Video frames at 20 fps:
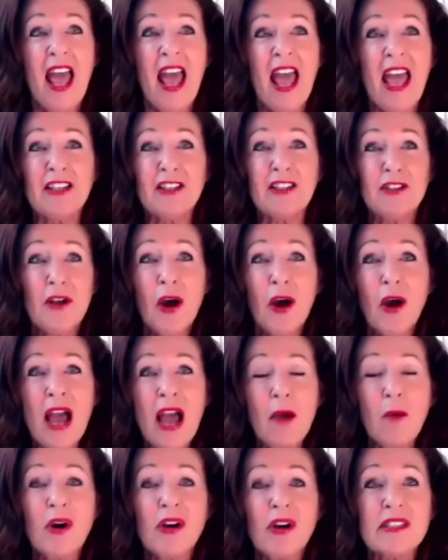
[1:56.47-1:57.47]
And you know,
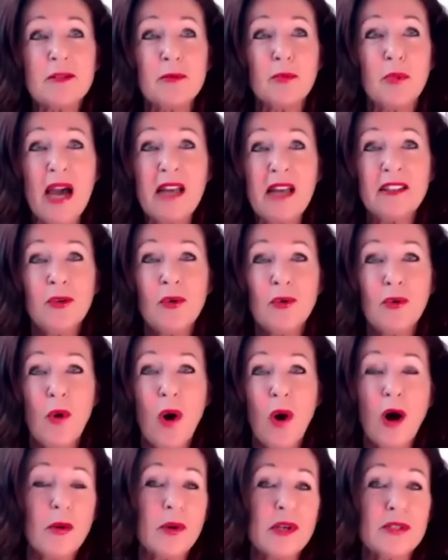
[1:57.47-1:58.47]
I was one who
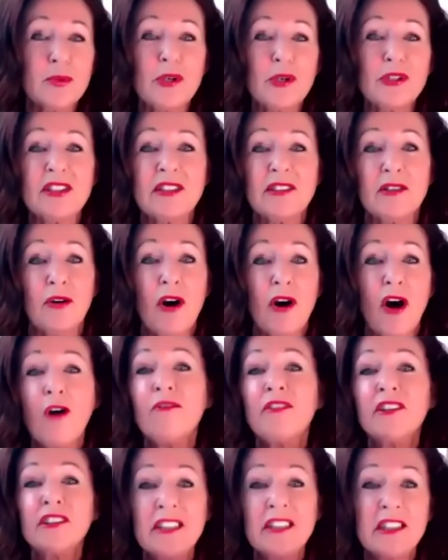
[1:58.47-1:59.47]
always was
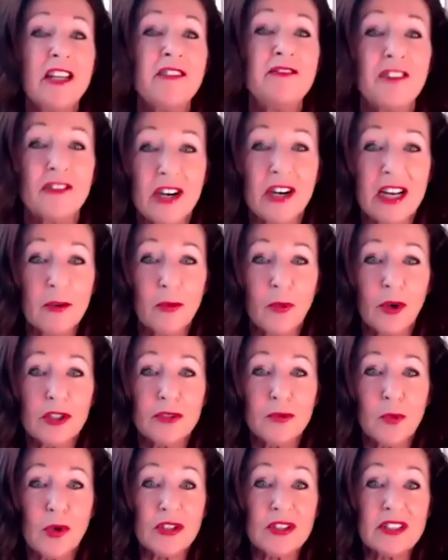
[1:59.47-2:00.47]
over delivering
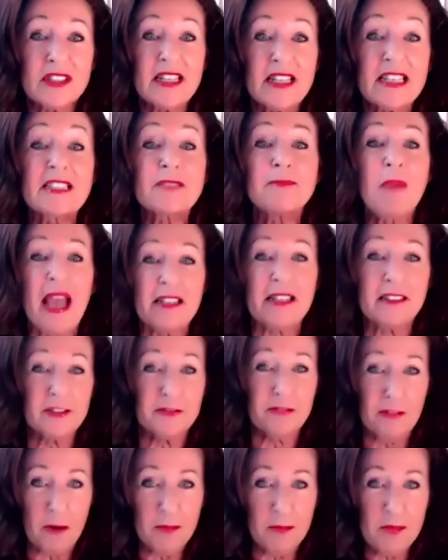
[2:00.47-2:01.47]
what was
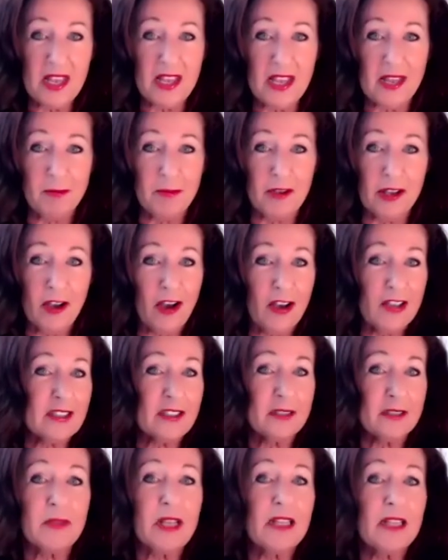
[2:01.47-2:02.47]
expected from me right. because
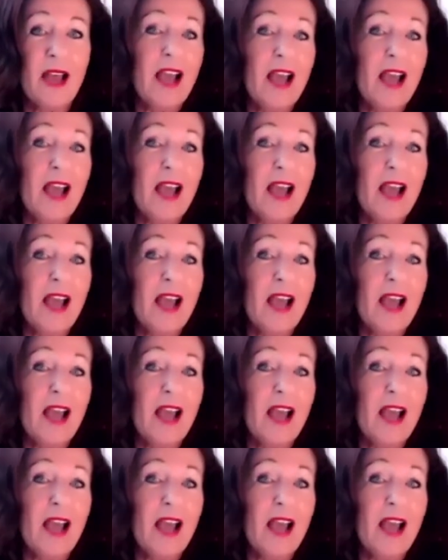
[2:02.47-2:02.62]
it, it,